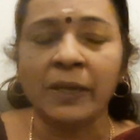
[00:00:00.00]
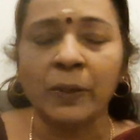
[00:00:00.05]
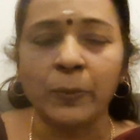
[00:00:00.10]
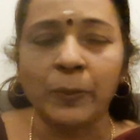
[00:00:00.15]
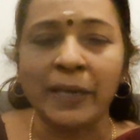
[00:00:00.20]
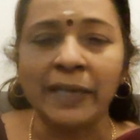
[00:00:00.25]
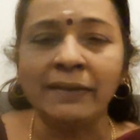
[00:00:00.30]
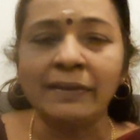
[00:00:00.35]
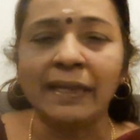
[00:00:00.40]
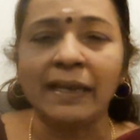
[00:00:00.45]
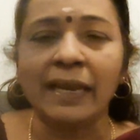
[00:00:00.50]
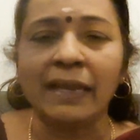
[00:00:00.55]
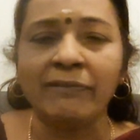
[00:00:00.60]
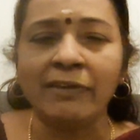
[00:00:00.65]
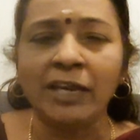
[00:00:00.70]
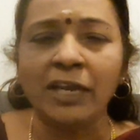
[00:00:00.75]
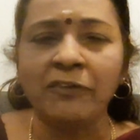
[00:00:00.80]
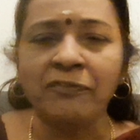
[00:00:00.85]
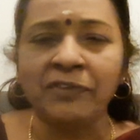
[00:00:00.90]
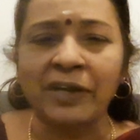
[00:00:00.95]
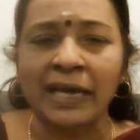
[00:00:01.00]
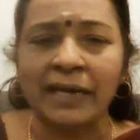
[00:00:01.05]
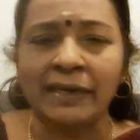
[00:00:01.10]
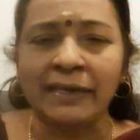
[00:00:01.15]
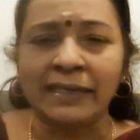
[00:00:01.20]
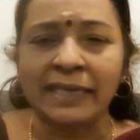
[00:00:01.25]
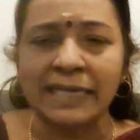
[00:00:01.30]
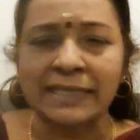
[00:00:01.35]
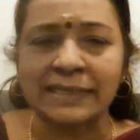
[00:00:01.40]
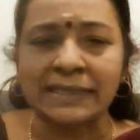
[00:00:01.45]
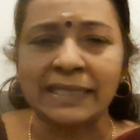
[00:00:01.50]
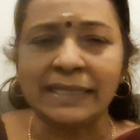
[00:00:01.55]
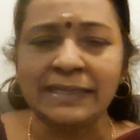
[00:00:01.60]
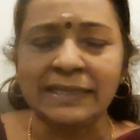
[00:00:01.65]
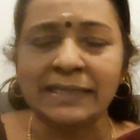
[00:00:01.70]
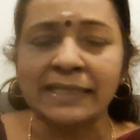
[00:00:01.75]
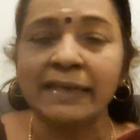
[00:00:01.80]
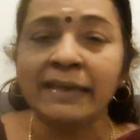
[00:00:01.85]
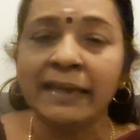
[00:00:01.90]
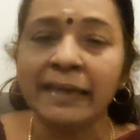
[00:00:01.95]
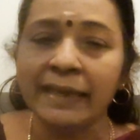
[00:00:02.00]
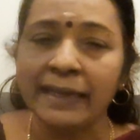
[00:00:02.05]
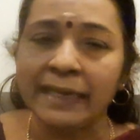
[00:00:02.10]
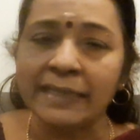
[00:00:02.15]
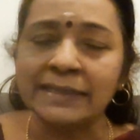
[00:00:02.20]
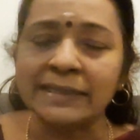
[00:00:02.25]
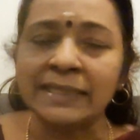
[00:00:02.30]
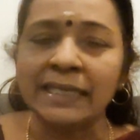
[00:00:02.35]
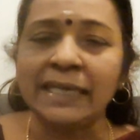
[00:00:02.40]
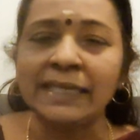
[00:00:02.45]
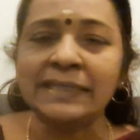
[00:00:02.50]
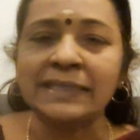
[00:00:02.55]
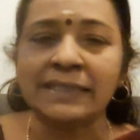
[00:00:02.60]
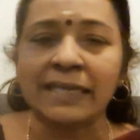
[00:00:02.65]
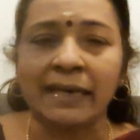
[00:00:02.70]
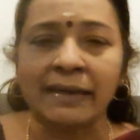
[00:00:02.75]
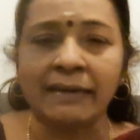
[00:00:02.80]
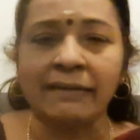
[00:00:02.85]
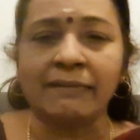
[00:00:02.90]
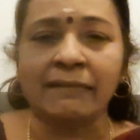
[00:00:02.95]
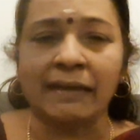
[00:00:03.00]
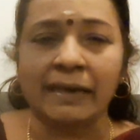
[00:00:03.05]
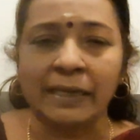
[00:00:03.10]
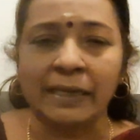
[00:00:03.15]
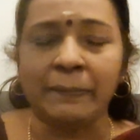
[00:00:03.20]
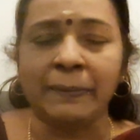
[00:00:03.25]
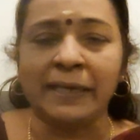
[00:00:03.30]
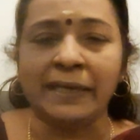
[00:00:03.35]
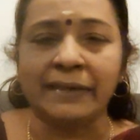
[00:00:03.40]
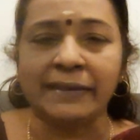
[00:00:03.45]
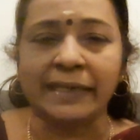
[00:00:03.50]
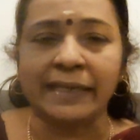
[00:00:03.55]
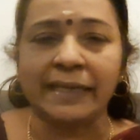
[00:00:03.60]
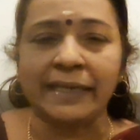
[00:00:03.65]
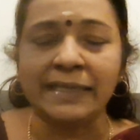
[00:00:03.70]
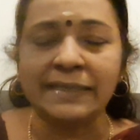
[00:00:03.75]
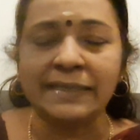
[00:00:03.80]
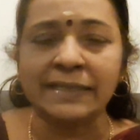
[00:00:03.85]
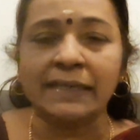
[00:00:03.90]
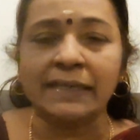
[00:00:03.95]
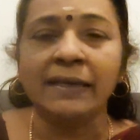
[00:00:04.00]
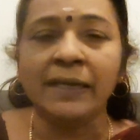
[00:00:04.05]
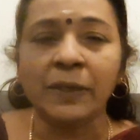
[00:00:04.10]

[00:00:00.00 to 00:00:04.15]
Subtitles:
When the level of current assets exceeds current liabilities,